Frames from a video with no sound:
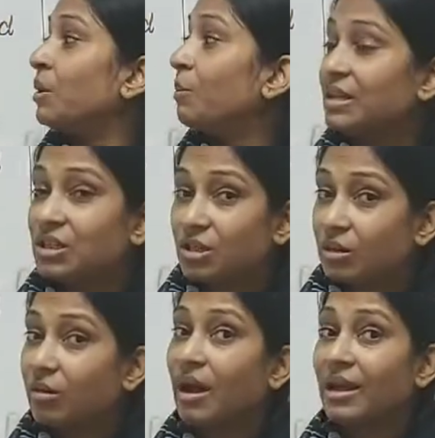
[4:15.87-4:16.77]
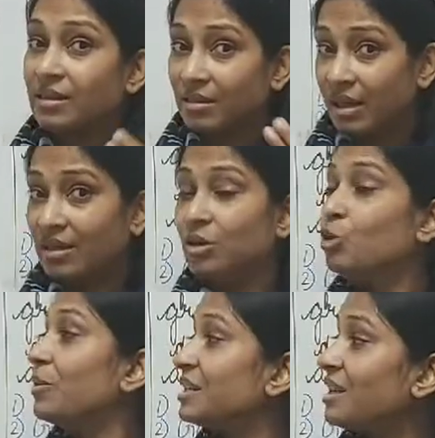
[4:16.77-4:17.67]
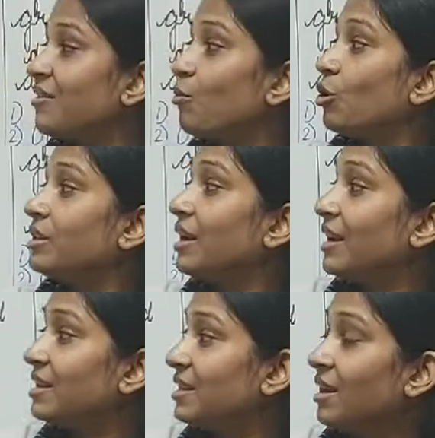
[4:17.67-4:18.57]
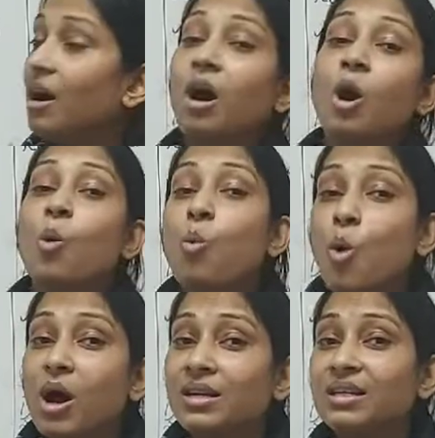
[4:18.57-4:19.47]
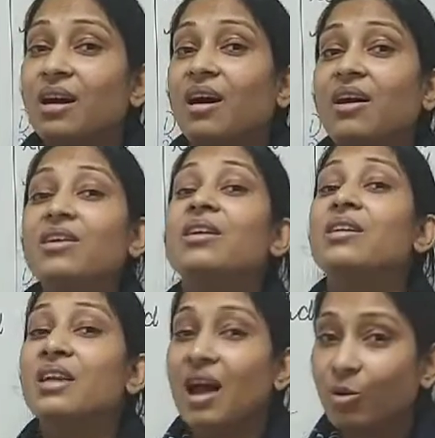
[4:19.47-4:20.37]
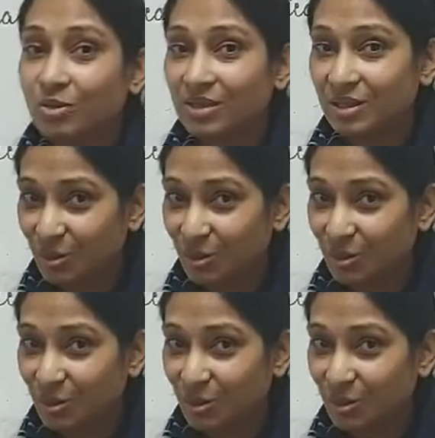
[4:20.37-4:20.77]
but I think you must have got the idea what are nouns.